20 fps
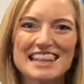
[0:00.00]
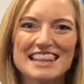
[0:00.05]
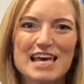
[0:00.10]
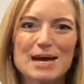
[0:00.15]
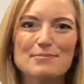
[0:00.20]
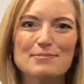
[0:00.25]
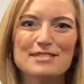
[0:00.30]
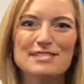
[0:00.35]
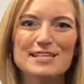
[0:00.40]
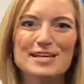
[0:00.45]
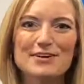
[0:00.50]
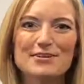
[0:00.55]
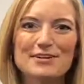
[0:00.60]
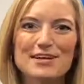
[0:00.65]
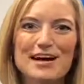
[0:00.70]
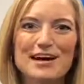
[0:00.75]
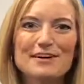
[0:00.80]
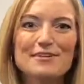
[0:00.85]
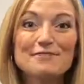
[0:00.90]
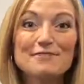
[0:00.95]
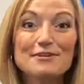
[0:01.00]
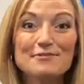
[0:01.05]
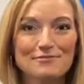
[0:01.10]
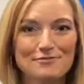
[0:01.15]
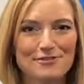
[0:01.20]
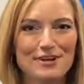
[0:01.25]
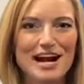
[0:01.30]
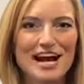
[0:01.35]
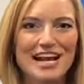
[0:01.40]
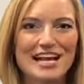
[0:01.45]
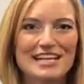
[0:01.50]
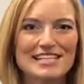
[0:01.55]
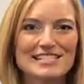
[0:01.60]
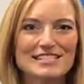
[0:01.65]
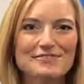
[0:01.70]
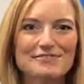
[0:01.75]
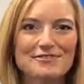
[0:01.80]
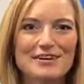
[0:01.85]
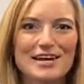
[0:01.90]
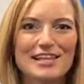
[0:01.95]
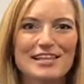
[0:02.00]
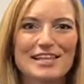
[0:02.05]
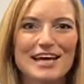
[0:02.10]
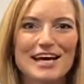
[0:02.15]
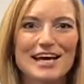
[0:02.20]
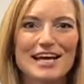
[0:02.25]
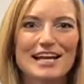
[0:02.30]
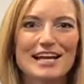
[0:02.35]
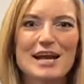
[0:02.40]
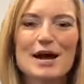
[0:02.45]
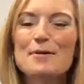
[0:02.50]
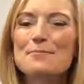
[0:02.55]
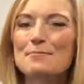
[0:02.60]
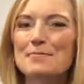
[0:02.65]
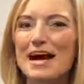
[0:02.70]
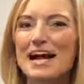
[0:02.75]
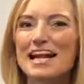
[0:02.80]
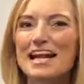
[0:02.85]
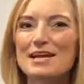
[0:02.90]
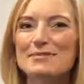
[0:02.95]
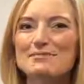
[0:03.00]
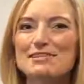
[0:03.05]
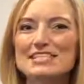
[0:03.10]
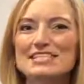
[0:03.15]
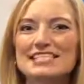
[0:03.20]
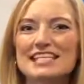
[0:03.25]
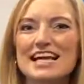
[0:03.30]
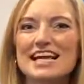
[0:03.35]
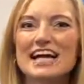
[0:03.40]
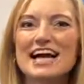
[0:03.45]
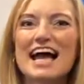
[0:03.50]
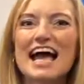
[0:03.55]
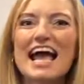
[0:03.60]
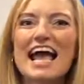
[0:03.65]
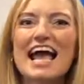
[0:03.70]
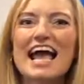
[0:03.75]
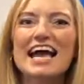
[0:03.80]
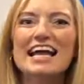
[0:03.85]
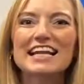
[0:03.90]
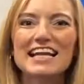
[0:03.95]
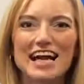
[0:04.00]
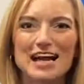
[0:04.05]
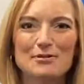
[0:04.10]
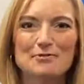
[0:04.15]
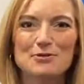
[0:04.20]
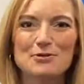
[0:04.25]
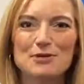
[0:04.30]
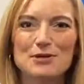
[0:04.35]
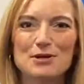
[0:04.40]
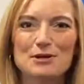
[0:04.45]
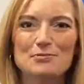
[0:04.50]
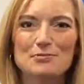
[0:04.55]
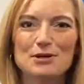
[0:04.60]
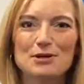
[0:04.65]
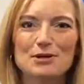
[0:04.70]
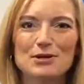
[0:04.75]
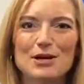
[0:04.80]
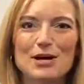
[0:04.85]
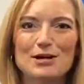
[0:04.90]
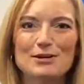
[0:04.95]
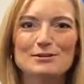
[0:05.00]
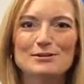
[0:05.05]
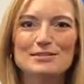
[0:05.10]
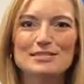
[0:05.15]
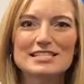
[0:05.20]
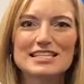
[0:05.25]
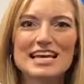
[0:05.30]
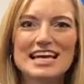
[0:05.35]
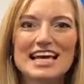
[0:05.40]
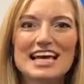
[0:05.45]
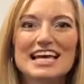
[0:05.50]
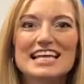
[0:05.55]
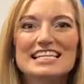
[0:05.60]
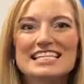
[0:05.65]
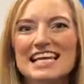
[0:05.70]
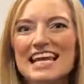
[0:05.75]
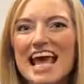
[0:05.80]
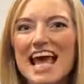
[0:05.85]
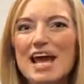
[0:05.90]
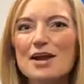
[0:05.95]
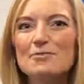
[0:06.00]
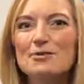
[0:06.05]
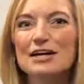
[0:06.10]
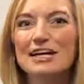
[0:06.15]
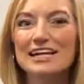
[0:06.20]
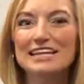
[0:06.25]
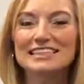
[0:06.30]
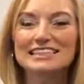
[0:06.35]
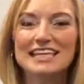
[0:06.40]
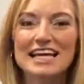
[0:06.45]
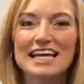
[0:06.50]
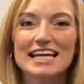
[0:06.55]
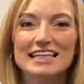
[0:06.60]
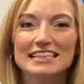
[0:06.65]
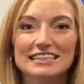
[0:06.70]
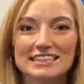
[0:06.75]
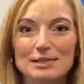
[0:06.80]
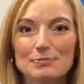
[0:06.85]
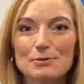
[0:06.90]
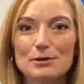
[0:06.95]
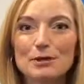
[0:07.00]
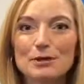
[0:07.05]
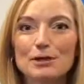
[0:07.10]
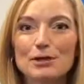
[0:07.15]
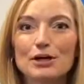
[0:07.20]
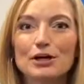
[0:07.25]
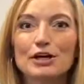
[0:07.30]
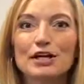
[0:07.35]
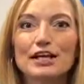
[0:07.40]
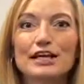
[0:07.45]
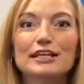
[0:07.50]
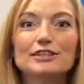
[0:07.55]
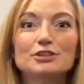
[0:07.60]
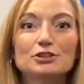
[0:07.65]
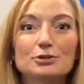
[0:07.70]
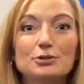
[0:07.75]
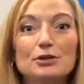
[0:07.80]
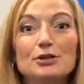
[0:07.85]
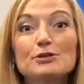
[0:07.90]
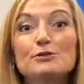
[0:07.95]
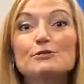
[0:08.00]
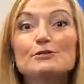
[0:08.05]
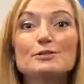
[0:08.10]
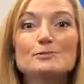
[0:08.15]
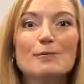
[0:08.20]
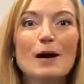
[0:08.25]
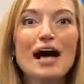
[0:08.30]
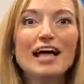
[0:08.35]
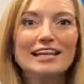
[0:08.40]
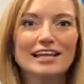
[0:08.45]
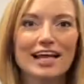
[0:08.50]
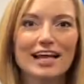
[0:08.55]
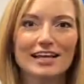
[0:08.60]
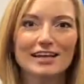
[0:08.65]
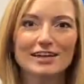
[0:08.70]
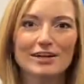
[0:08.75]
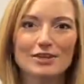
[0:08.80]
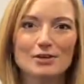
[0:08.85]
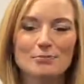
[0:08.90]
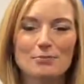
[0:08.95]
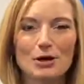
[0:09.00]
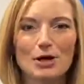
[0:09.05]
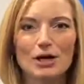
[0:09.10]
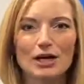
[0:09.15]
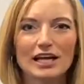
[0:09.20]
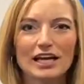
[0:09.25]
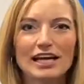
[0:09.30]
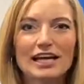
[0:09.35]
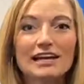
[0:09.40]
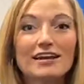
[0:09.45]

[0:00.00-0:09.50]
episode of Fridays at Frontline. My name is Sarah, and I'm going to be your host. Today, we're going to take a deeper look into a new spotlight on the market,